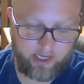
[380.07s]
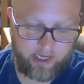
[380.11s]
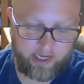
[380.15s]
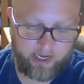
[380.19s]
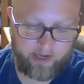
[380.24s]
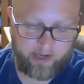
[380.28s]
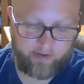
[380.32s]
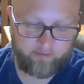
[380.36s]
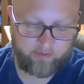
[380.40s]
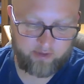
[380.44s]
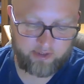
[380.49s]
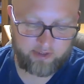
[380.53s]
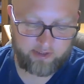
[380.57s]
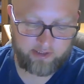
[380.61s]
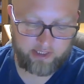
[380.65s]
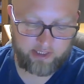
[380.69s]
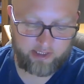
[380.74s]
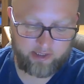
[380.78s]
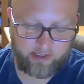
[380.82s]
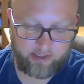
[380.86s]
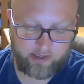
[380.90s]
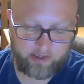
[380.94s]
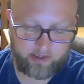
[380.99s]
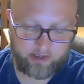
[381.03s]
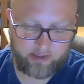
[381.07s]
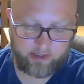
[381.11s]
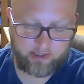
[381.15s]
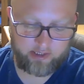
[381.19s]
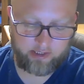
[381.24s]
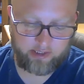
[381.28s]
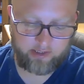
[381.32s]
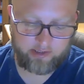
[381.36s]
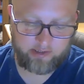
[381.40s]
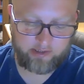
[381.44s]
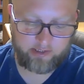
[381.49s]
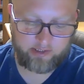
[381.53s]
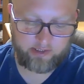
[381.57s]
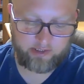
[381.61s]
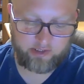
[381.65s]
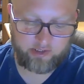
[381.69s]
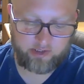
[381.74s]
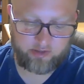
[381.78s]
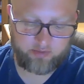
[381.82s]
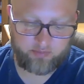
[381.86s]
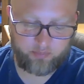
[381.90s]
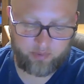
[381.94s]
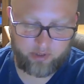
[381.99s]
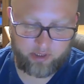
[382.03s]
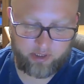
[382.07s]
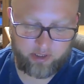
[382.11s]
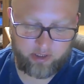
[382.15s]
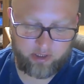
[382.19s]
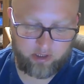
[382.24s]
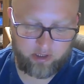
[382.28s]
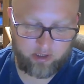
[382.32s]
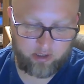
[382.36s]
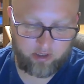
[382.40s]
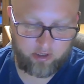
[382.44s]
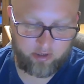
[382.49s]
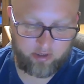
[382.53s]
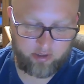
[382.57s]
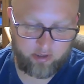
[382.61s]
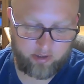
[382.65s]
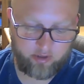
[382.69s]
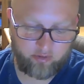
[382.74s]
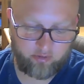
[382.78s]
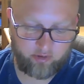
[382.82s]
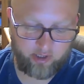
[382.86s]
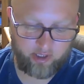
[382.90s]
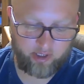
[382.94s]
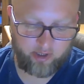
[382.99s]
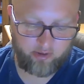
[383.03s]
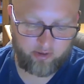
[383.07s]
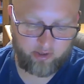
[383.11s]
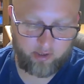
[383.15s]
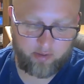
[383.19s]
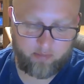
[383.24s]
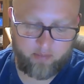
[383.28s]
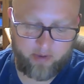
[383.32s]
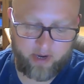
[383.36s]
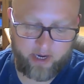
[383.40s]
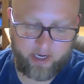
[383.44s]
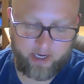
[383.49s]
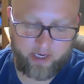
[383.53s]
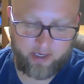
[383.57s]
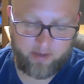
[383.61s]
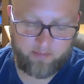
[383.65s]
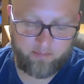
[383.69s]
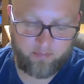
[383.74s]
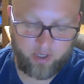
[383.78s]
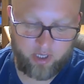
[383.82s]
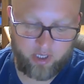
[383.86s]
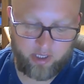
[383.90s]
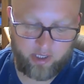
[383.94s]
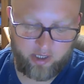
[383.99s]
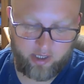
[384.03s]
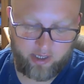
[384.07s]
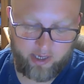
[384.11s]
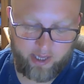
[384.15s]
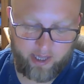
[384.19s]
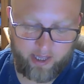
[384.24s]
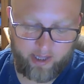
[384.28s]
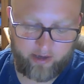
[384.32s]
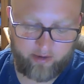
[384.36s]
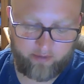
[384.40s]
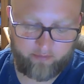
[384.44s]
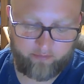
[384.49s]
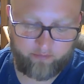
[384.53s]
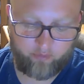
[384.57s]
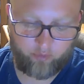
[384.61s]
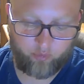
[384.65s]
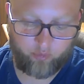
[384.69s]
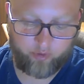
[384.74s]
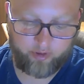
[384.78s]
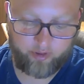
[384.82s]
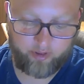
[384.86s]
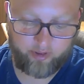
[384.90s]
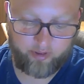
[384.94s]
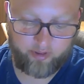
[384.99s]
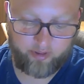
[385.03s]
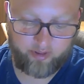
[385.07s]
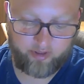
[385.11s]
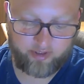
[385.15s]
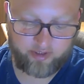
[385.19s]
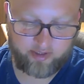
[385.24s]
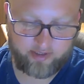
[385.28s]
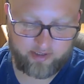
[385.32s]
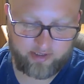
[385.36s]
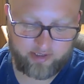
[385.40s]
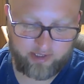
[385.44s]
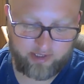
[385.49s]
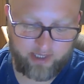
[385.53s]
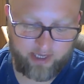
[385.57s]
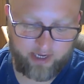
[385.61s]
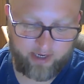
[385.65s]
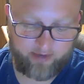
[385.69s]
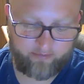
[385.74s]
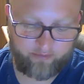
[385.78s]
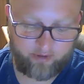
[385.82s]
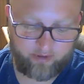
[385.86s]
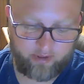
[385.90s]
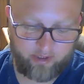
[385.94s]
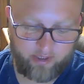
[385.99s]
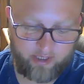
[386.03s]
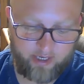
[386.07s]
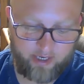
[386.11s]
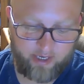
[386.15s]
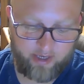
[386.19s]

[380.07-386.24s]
having said these things, he spit on the ground and made mud out of with the saliva.